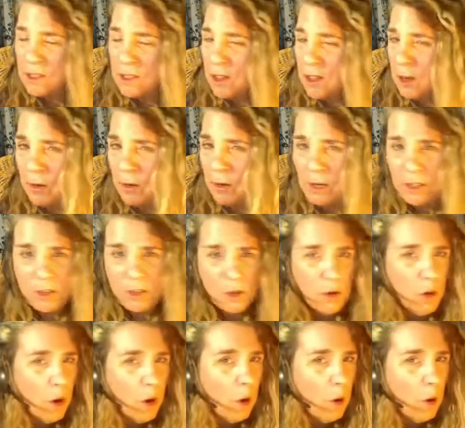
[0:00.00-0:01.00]
is
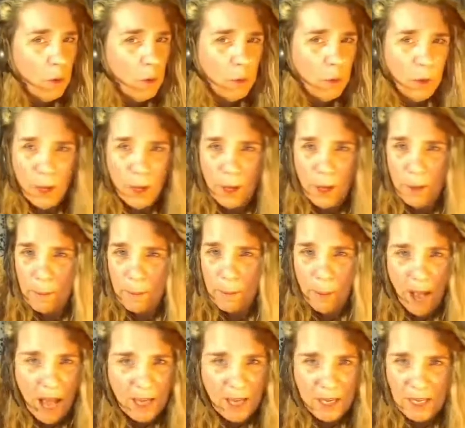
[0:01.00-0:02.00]
no body
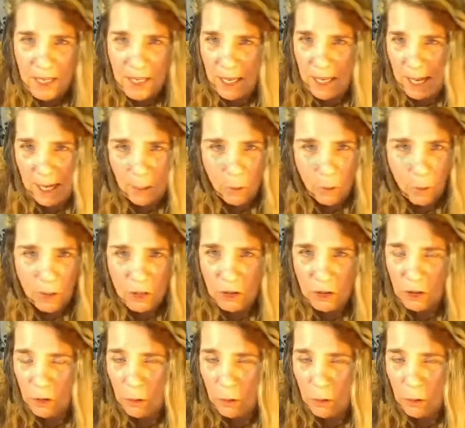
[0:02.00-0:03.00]
language
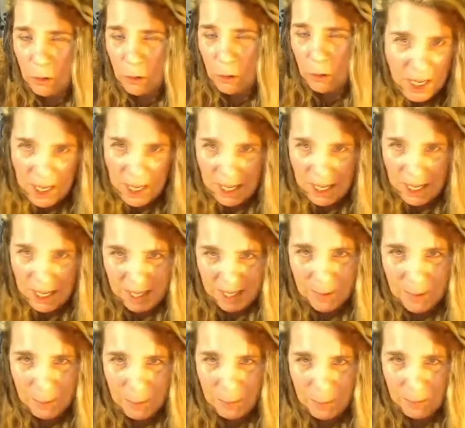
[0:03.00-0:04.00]
reading.
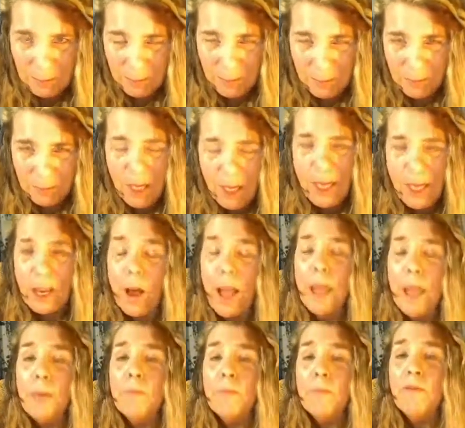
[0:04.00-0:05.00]
Now, I
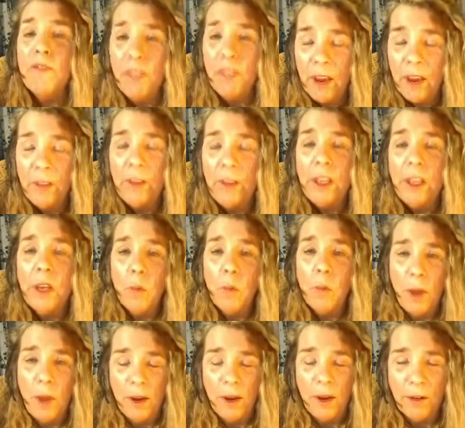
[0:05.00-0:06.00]
am very
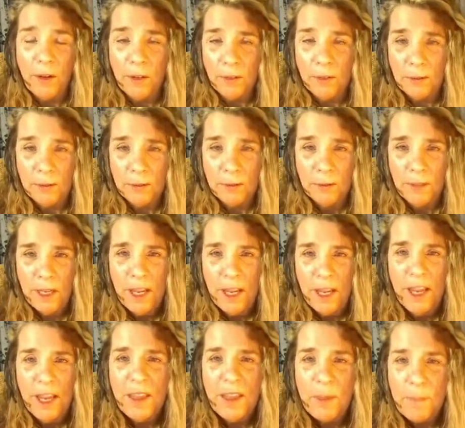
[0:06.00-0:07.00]
aware
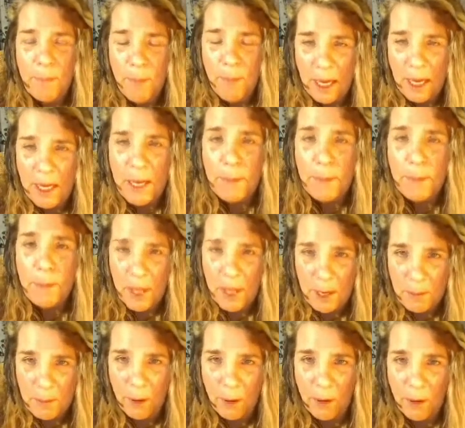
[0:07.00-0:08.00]
that many
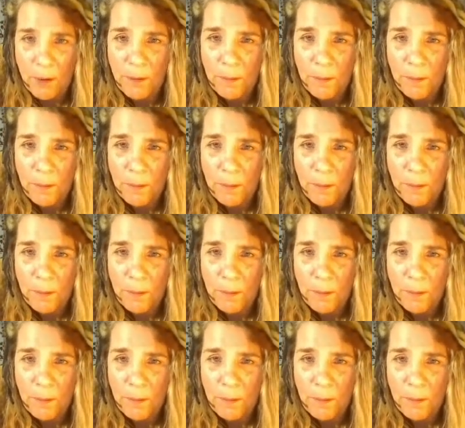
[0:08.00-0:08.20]
people,